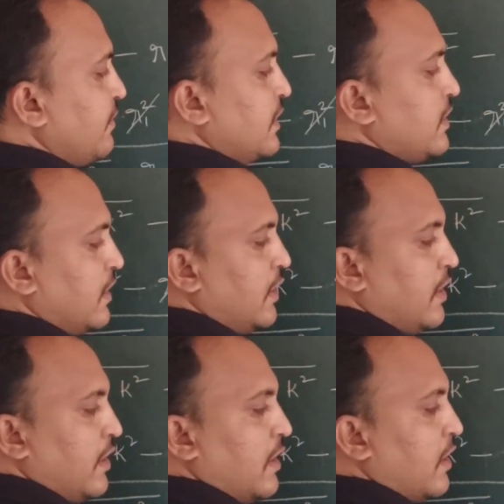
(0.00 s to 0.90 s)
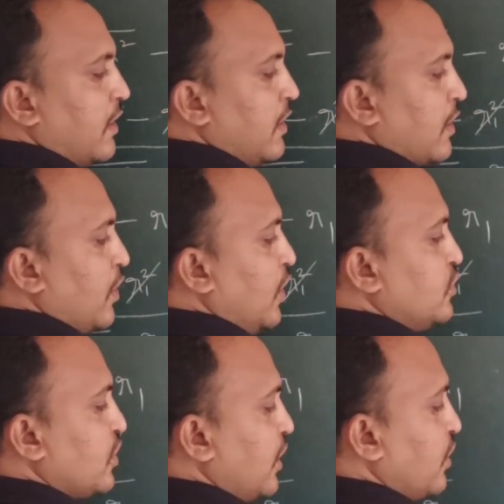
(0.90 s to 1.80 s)
with
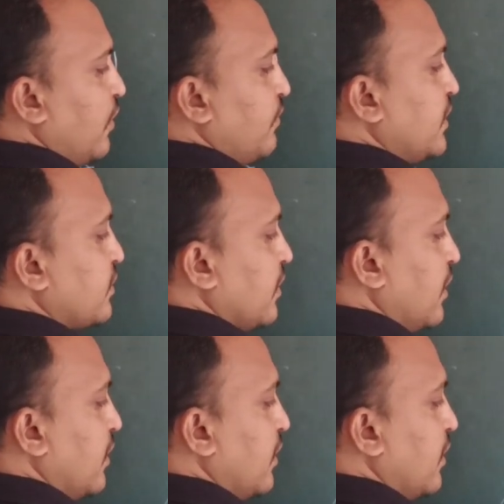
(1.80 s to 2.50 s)
conjugate of this,